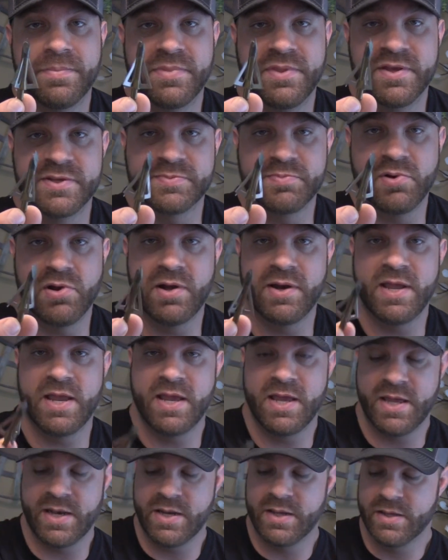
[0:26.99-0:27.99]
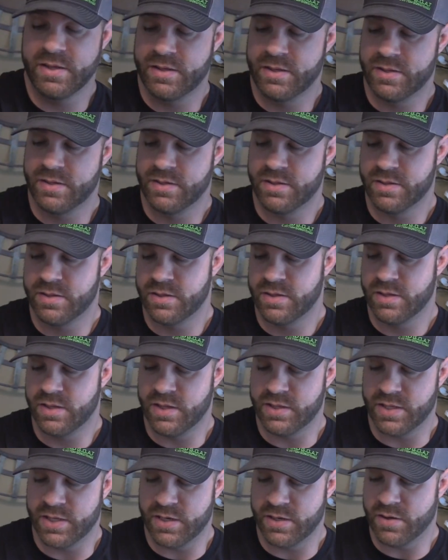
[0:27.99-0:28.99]
This broadhead,
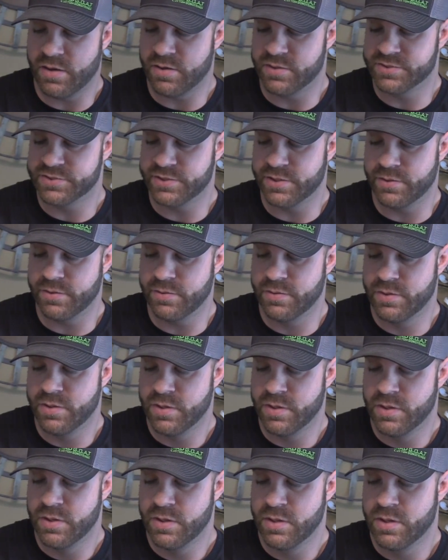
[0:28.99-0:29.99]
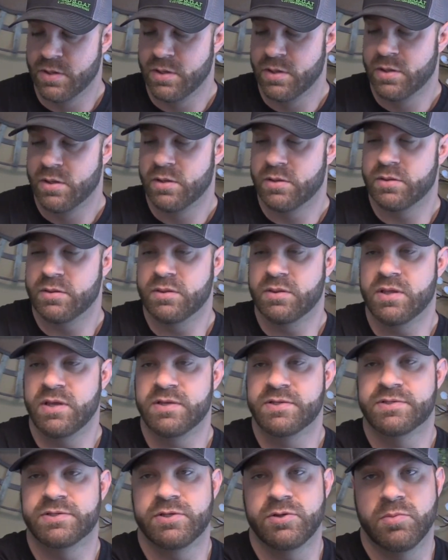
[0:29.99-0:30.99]
and then also
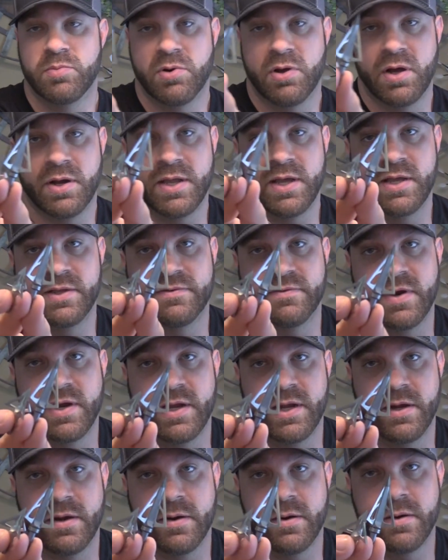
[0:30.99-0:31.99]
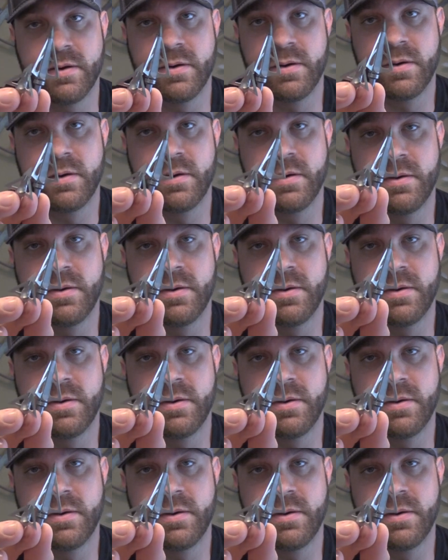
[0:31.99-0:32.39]
these two broadheads right here.